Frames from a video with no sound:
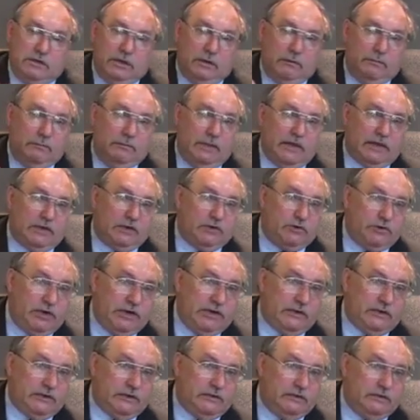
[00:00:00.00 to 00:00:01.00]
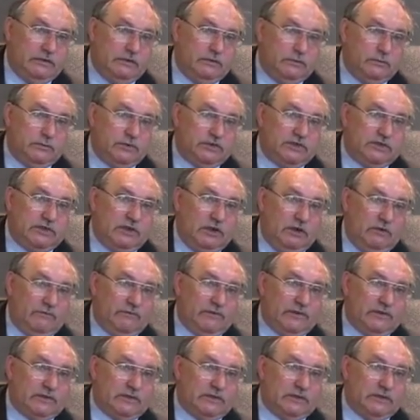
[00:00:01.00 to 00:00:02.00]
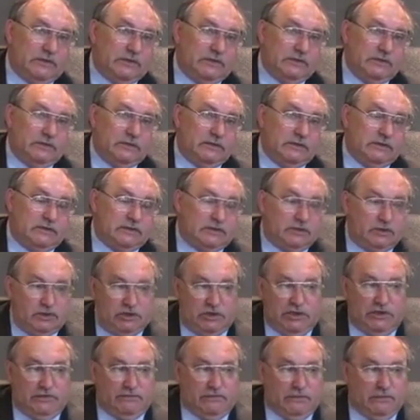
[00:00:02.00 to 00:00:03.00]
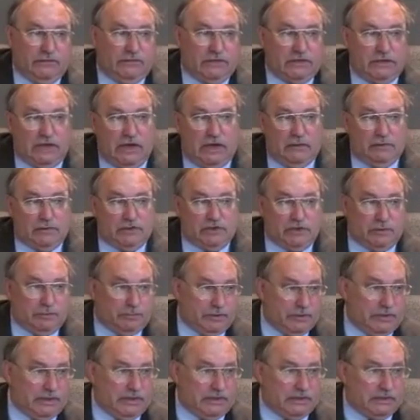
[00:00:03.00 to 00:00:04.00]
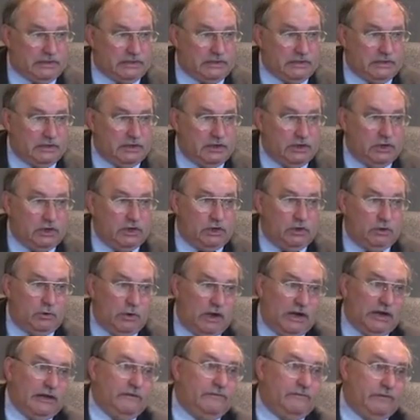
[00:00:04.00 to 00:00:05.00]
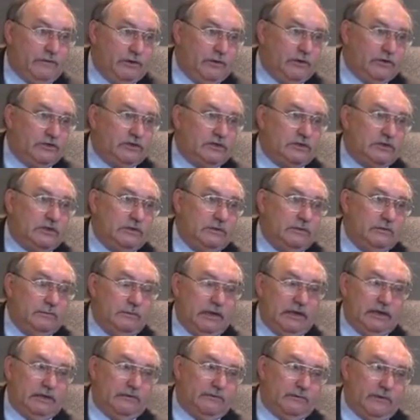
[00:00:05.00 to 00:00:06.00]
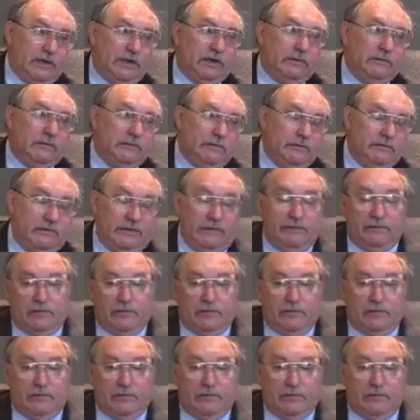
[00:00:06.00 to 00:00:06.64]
Now, Mick Creedon was the officer, the chief of the Derbyshire Police, who I first made a Freedom of